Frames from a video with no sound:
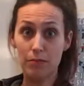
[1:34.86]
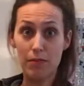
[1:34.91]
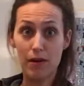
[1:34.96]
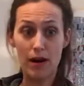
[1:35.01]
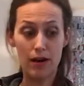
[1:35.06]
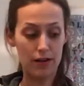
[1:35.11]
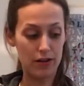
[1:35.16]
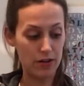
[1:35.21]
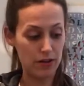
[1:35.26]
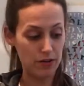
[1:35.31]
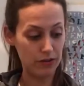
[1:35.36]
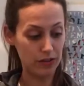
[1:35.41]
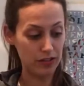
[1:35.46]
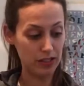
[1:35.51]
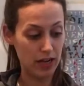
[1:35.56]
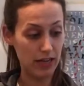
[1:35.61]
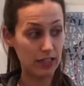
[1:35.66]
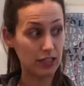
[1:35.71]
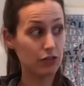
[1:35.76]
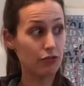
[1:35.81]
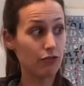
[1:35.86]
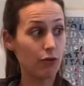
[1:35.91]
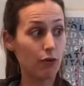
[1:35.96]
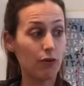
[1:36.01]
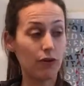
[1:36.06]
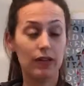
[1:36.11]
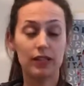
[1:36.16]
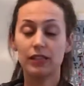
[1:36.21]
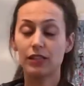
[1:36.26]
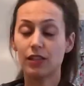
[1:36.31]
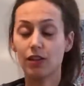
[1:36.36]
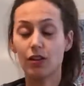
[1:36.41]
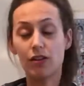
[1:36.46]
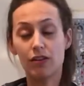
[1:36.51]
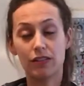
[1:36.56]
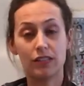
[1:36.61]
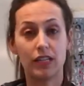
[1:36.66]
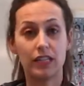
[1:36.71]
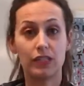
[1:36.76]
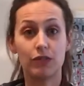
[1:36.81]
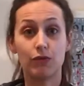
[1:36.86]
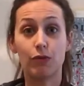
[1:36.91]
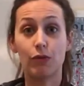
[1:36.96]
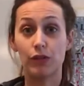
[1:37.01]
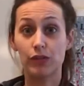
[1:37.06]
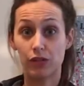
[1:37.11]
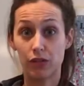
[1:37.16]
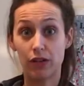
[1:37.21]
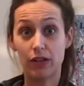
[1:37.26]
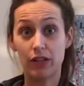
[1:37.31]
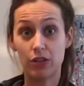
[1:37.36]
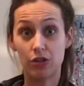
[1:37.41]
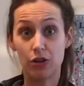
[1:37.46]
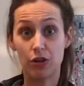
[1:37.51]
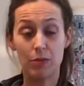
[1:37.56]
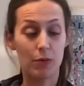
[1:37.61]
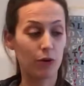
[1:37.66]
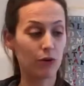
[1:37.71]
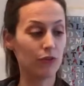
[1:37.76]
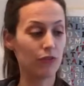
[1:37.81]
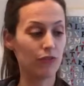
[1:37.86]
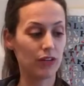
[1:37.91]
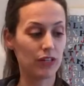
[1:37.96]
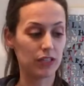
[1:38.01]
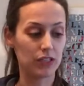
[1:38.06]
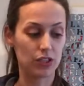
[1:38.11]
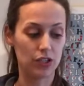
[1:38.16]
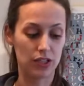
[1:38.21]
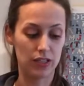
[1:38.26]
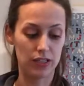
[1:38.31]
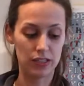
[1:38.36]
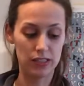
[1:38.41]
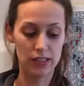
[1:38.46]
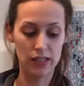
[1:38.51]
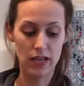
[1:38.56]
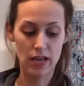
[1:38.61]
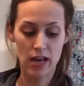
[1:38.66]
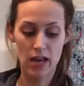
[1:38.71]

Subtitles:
Mono size 4, and it's a long size 4, so I can show you both finishes.